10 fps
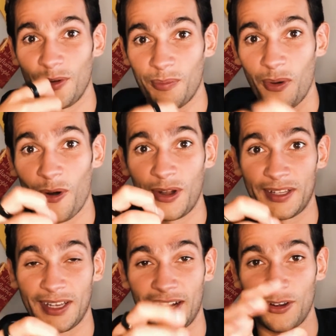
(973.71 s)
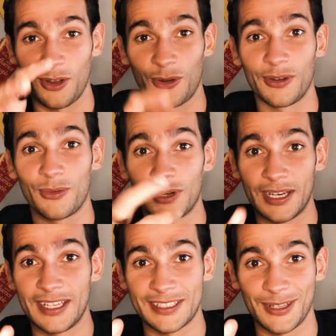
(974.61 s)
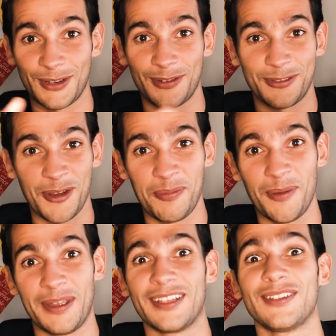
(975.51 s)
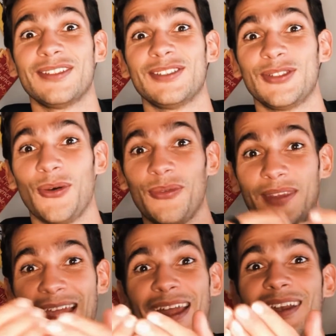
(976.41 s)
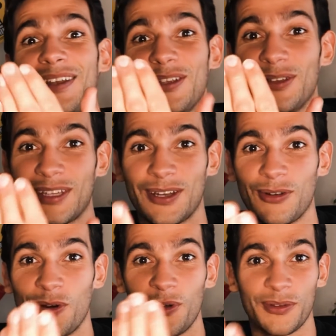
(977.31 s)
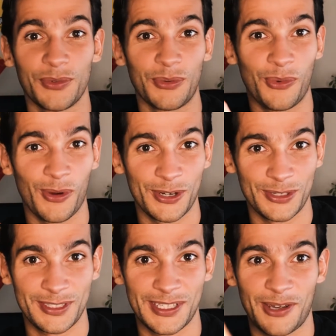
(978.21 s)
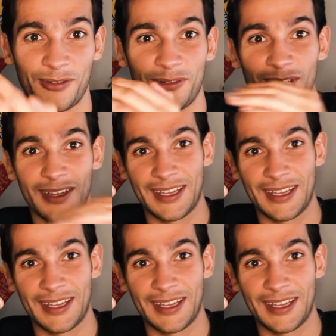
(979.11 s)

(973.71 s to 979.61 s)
boring, that are not going to release a lot of dopamine. So then you can go and reward yourself.